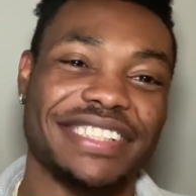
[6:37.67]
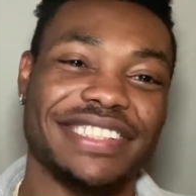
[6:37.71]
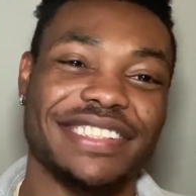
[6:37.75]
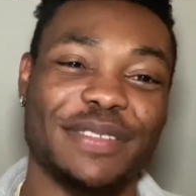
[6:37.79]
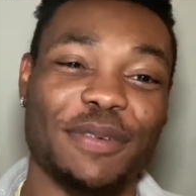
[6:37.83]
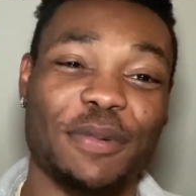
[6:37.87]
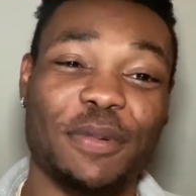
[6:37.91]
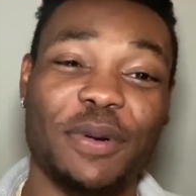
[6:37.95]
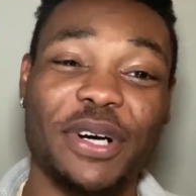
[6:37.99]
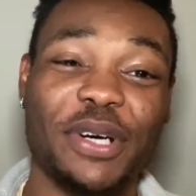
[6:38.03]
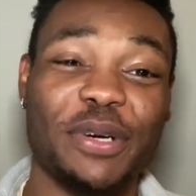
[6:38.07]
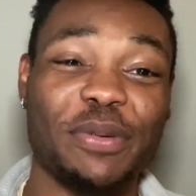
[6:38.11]

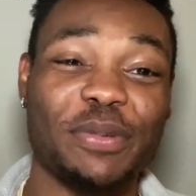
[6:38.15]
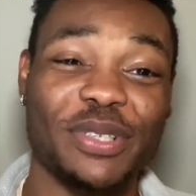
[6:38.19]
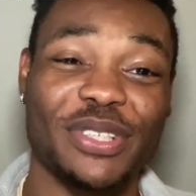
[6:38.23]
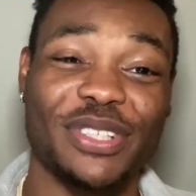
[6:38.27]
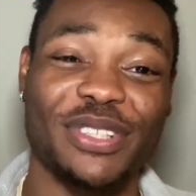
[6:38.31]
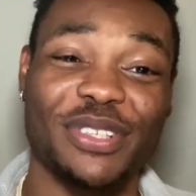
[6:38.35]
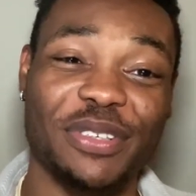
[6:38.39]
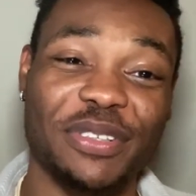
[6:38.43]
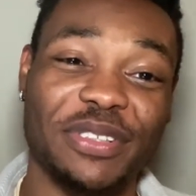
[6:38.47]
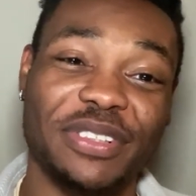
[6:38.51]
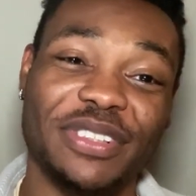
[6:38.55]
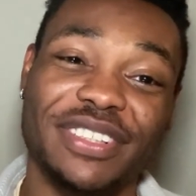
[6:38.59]
what he was
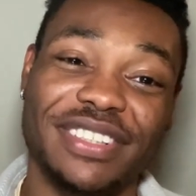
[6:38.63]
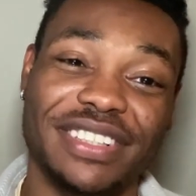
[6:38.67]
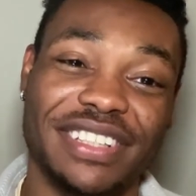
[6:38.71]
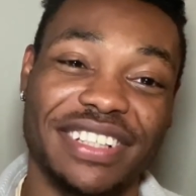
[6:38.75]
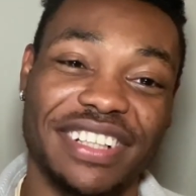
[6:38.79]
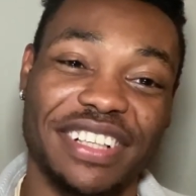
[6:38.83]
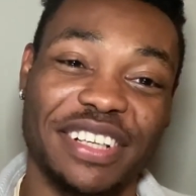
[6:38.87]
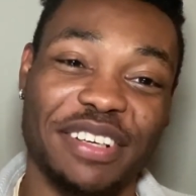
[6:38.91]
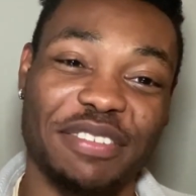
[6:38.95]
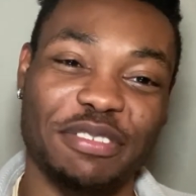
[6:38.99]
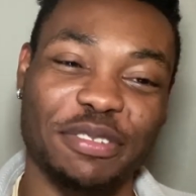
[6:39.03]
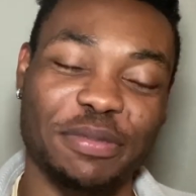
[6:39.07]
doing to the
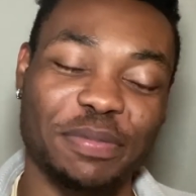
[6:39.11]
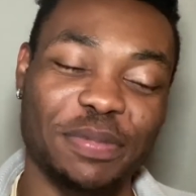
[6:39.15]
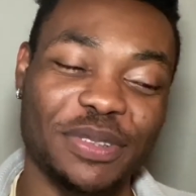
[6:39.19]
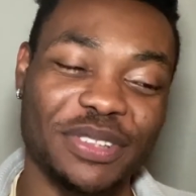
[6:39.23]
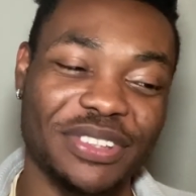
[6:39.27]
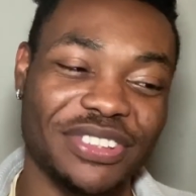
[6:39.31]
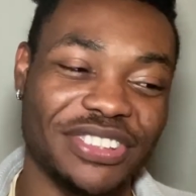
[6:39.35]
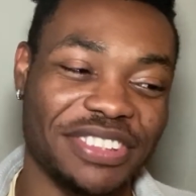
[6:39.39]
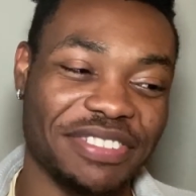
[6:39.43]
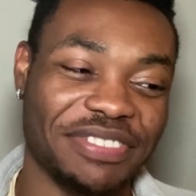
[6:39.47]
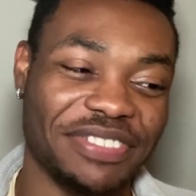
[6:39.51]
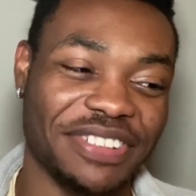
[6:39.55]
Liverpool
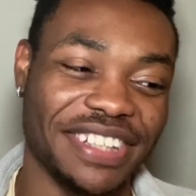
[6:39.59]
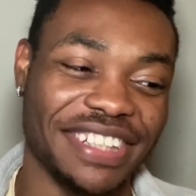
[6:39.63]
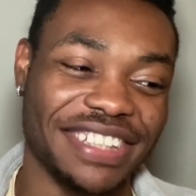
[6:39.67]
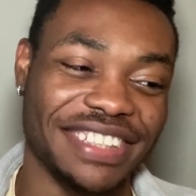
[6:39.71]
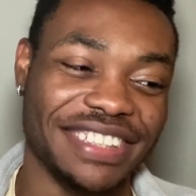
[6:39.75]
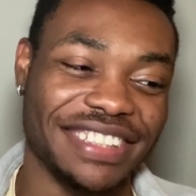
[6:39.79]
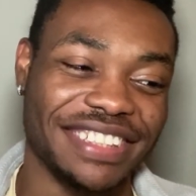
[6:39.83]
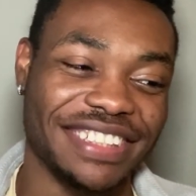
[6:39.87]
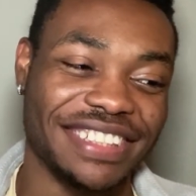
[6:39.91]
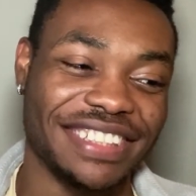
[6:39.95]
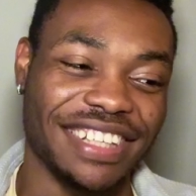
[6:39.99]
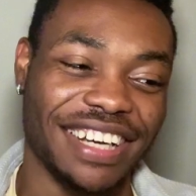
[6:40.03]

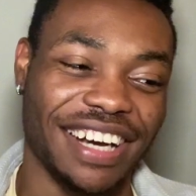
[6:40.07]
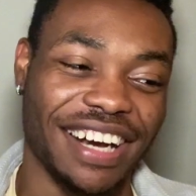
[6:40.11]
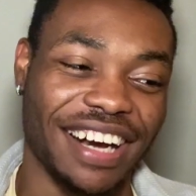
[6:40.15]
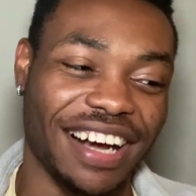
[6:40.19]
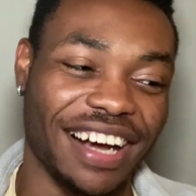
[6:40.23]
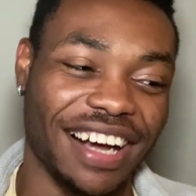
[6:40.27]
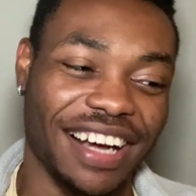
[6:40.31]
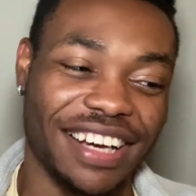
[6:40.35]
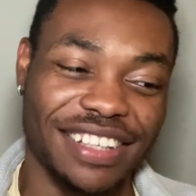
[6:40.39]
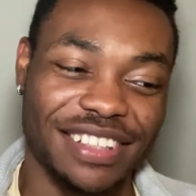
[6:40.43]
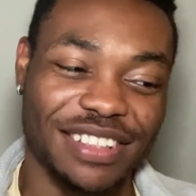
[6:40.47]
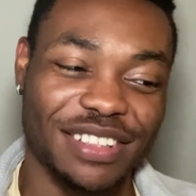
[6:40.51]
defense,
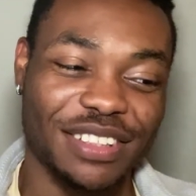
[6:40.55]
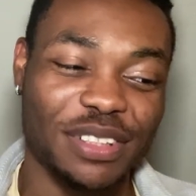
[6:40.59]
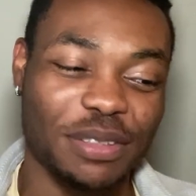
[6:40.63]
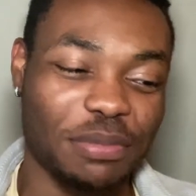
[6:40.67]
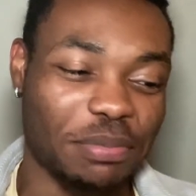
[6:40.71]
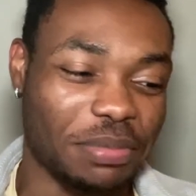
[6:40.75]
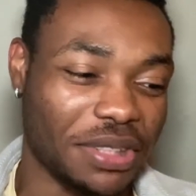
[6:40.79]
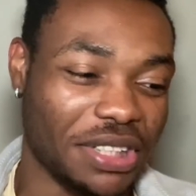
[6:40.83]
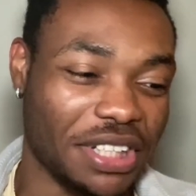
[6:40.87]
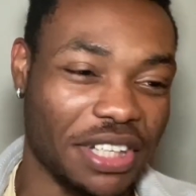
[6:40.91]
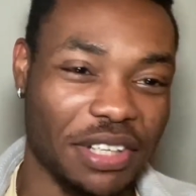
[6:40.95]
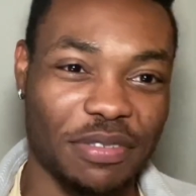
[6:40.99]
I couldn't
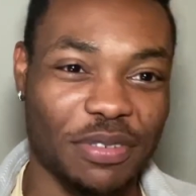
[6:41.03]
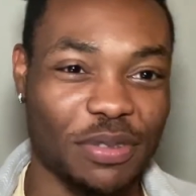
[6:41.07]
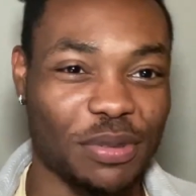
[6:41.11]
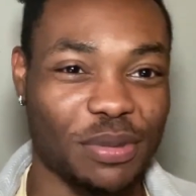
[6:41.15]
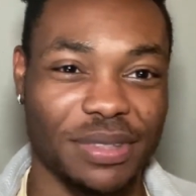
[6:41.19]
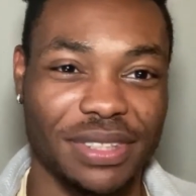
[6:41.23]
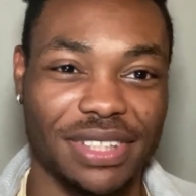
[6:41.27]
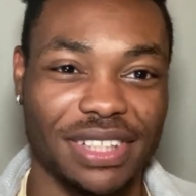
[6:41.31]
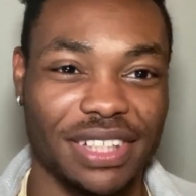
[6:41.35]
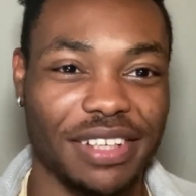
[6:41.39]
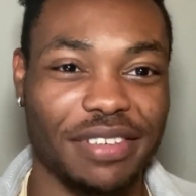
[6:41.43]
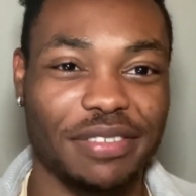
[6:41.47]
believe it
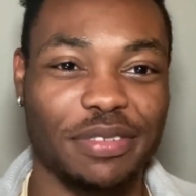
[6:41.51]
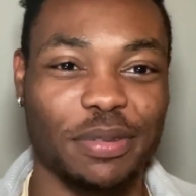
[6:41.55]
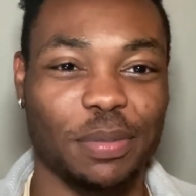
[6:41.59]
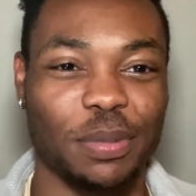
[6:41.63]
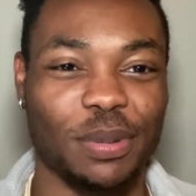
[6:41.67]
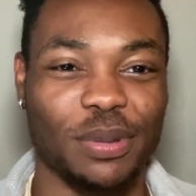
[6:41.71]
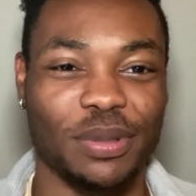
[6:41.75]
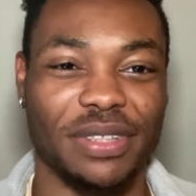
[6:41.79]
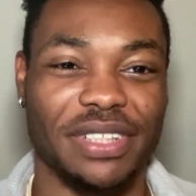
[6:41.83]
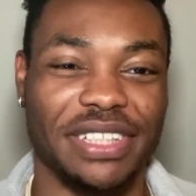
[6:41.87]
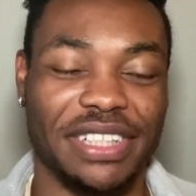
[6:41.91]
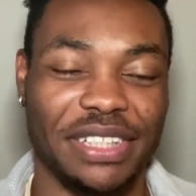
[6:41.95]
was
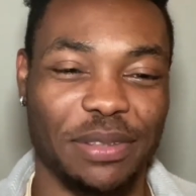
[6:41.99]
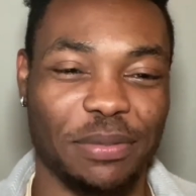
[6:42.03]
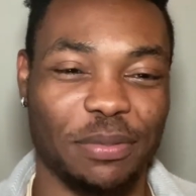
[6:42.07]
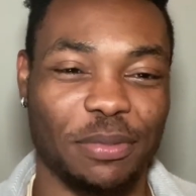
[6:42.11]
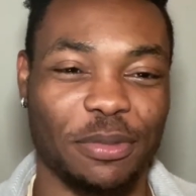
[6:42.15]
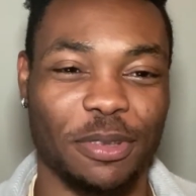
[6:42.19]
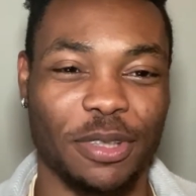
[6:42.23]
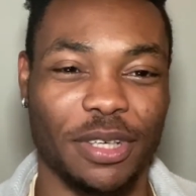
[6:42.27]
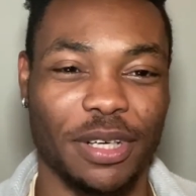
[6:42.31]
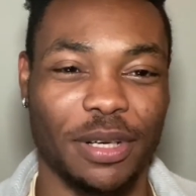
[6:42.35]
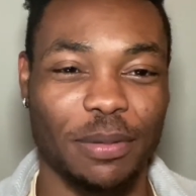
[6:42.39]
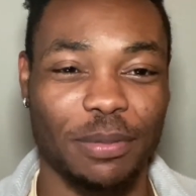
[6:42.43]
Liverpool
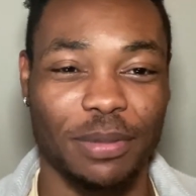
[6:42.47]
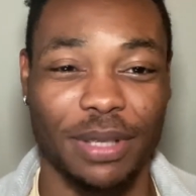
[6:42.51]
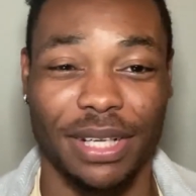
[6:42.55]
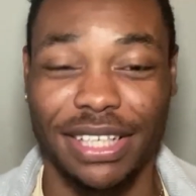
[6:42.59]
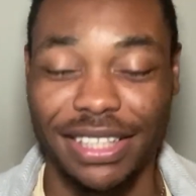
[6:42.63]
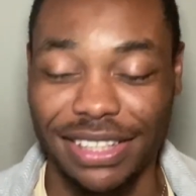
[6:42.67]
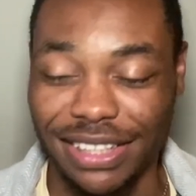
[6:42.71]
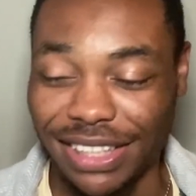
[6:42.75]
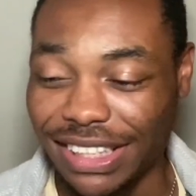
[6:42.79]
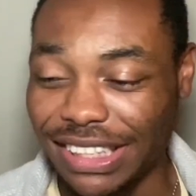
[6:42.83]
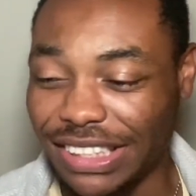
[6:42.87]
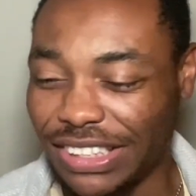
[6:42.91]
anymore. I'm
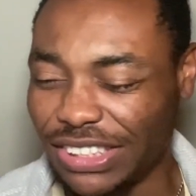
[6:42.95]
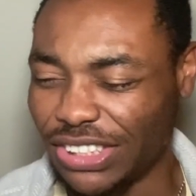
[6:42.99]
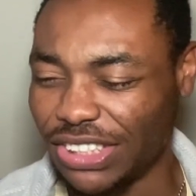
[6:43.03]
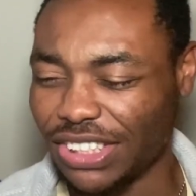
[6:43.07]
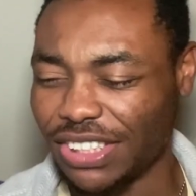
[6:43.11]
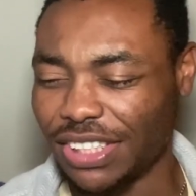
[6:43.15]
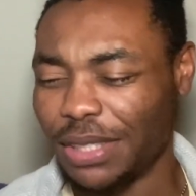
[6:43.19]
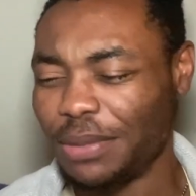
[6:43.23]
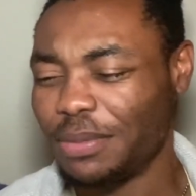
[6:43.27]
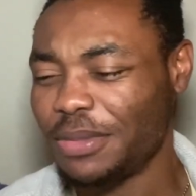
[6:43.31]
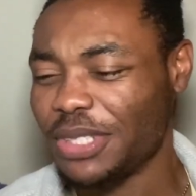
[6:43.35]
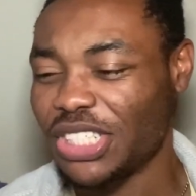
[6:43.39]
like,
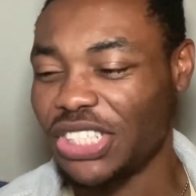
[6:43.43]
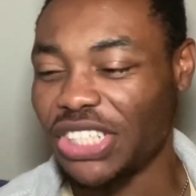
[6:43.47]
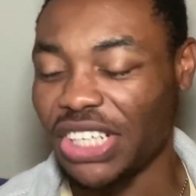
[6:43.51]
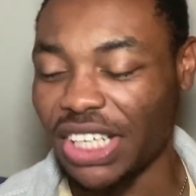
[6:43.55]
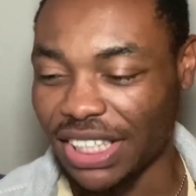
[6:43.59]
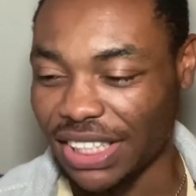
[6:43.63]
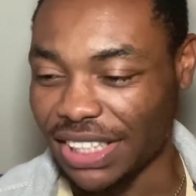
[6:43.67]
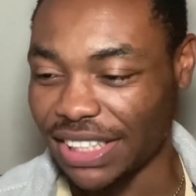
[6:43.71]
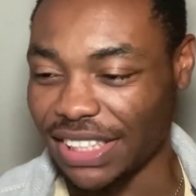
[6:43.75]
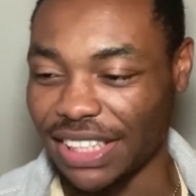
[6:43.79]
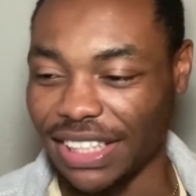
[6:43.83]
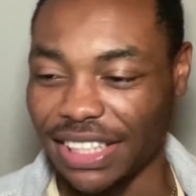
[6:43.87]
let me
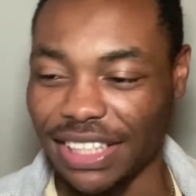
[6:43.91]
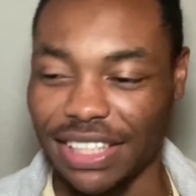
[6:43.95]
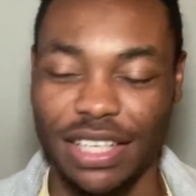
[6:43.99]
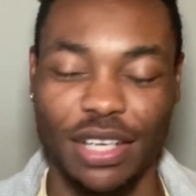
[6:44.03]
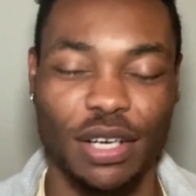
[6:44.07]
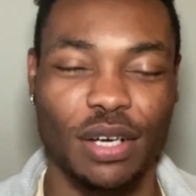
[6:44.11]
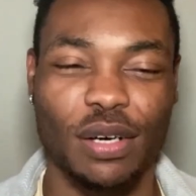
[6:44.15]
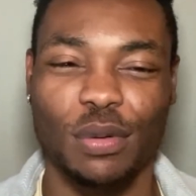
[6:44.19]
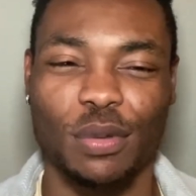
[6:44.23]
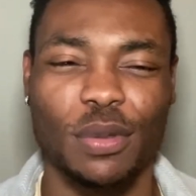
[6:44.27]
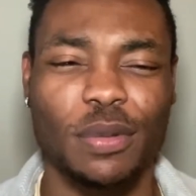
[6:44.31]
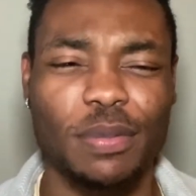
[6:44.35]
check again.
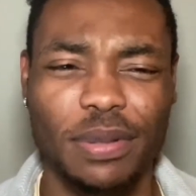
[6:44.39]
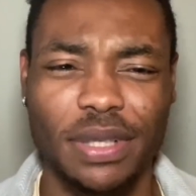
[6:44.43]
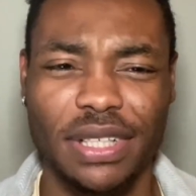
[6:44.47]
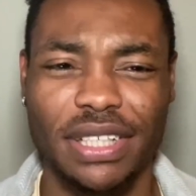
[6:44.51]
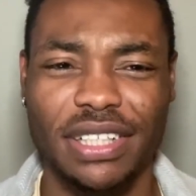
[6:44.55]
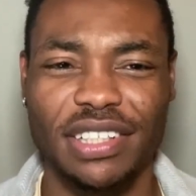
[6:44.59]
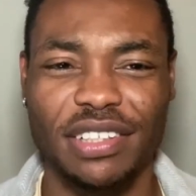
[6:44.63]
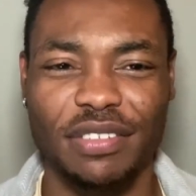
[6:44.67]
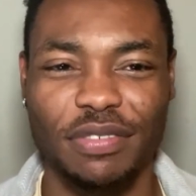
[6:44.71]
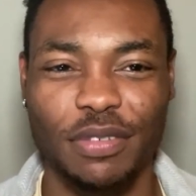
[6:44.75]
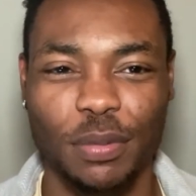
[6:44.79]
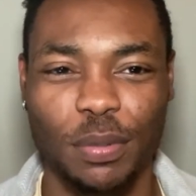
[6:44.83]
Are we
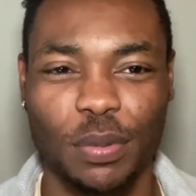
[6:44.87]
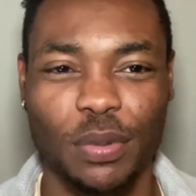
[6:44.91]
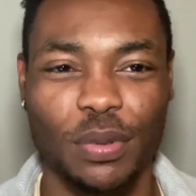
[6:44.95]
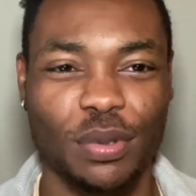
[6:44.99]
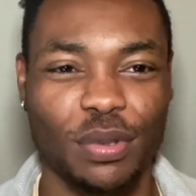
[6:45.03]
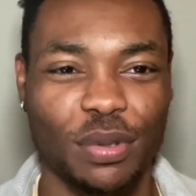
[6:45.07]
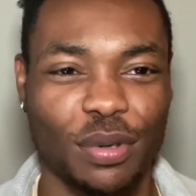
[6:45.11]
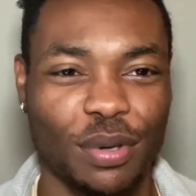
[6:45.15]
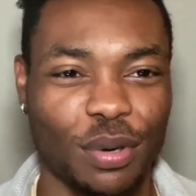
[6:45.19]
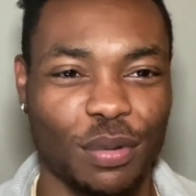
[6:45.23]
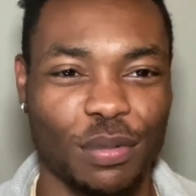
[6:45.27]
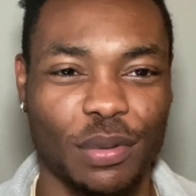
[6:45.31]
playing
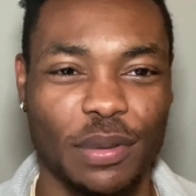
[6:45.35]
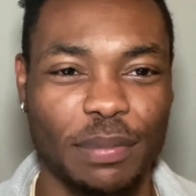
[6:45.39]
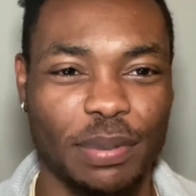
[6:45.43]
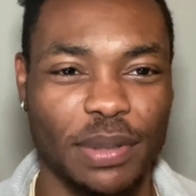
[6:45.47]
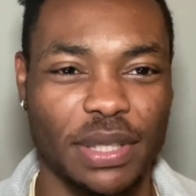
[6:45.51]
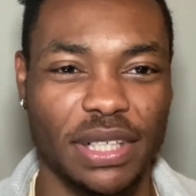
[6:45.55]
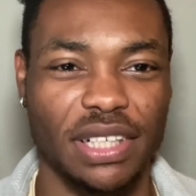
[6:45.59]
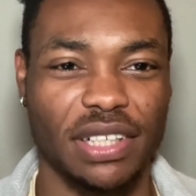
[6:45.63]
Liverpool or we're